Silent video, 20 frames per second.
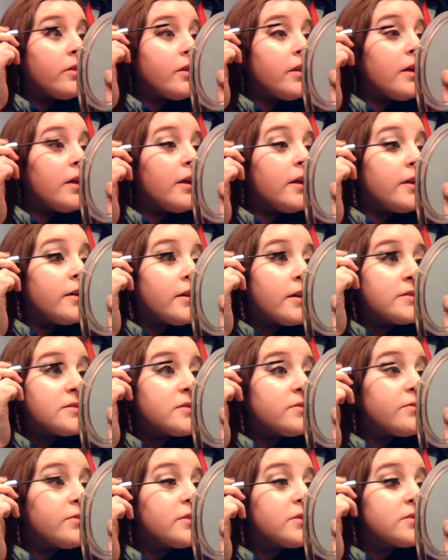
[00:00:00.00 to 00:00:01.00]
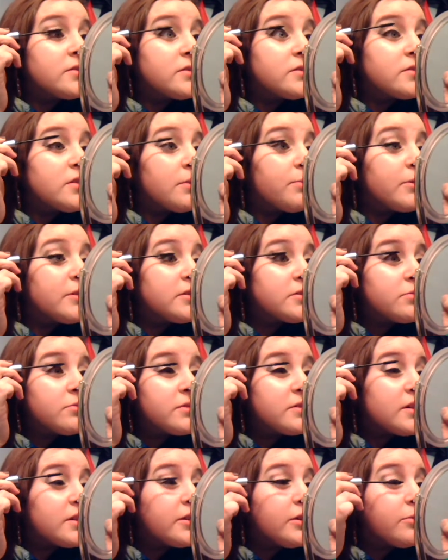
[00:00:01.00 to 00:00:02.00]
And then, as I finish this up, I just
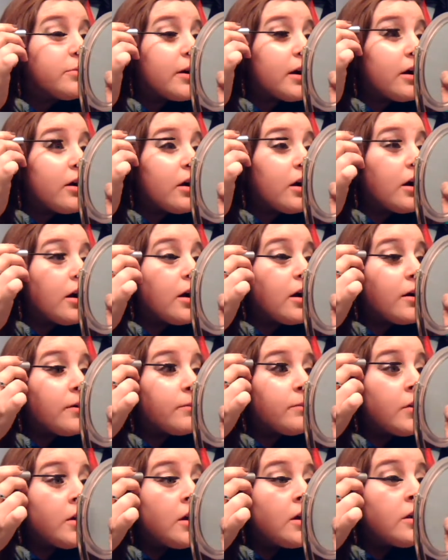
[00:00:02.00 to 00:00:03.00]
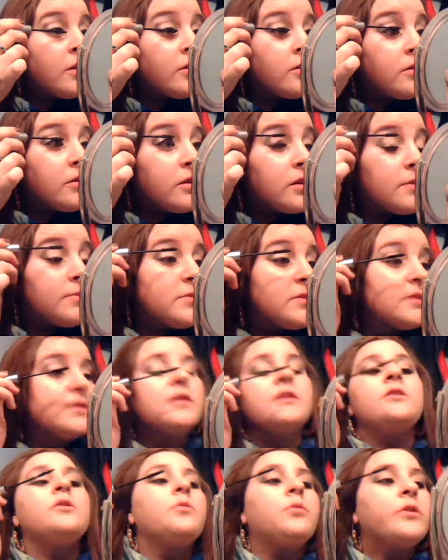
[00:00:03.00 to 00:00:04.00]
want to tell you about um, lipstick
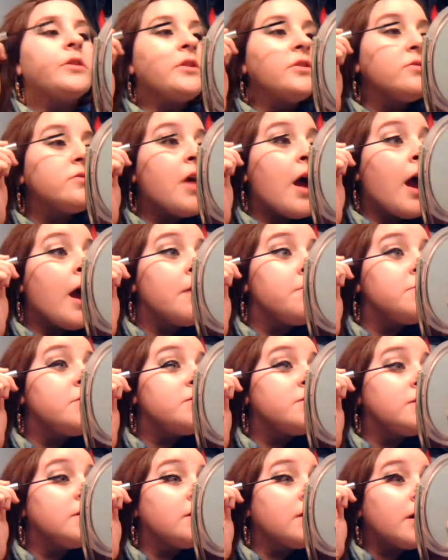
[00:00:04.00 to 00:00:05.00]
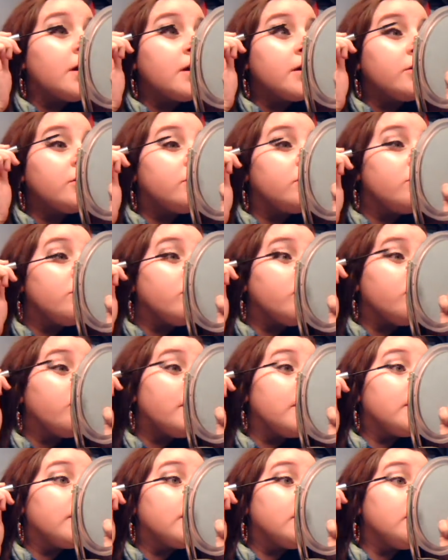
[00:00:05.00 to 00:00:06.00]
that you want to use. I'm using a nude
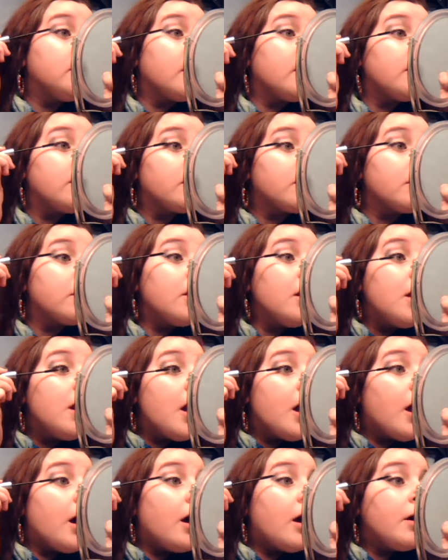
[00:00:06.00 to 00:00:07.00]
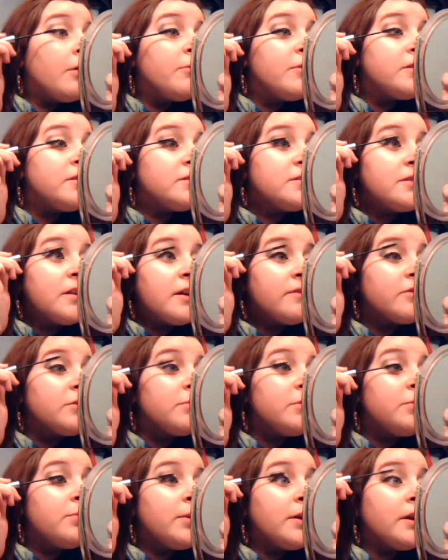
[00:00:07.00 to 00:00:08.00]
pinky color. Um, it doesn't have to
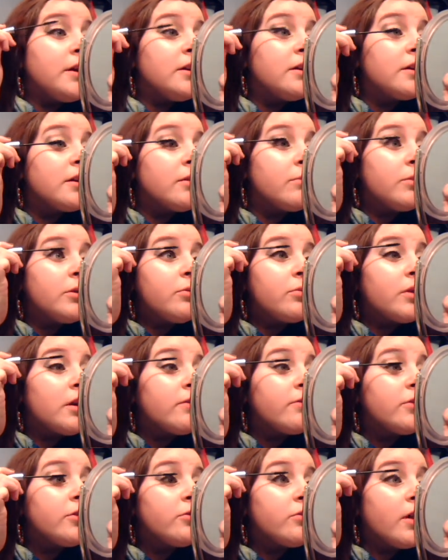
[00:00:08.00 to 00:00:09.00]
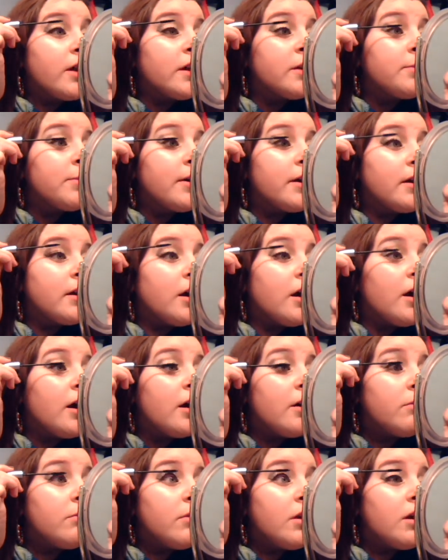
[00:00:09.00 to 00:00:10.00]
be pink. It can be whatever you like, but
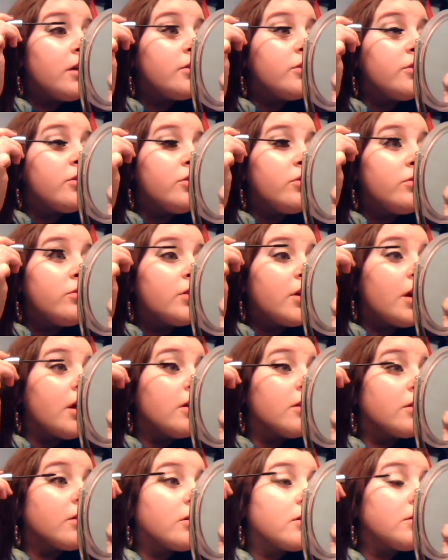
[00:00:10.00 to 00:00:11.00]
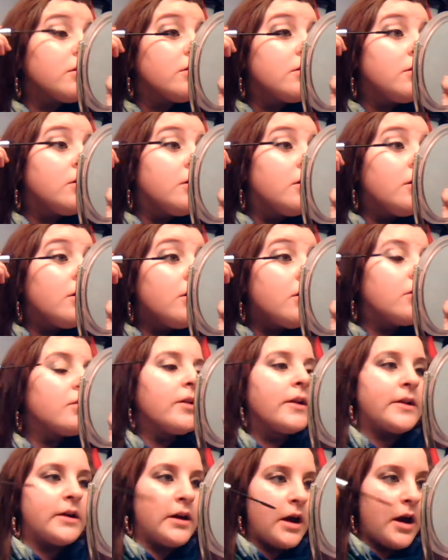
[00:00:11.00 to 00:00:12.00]
um, a nude color, or
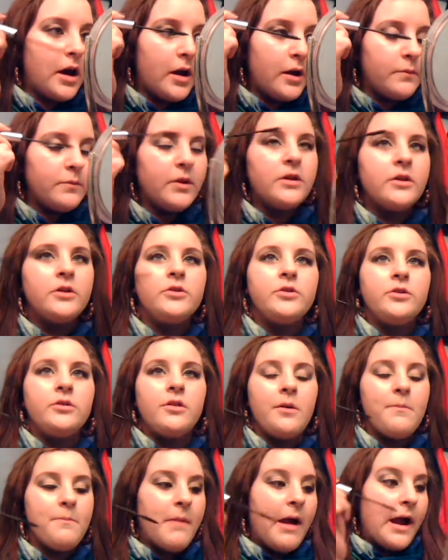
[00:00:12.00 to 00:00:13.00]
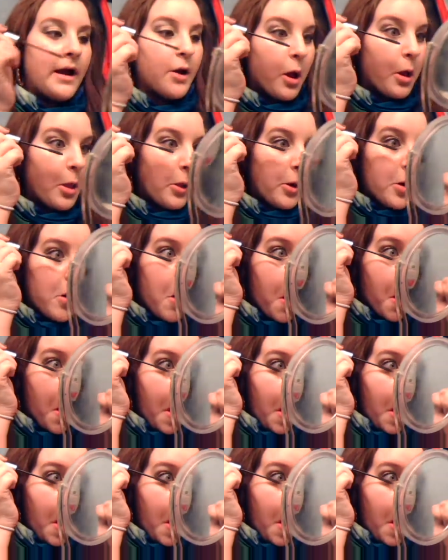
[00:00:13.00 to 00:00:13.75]
like a, uh, not a nude, a matte color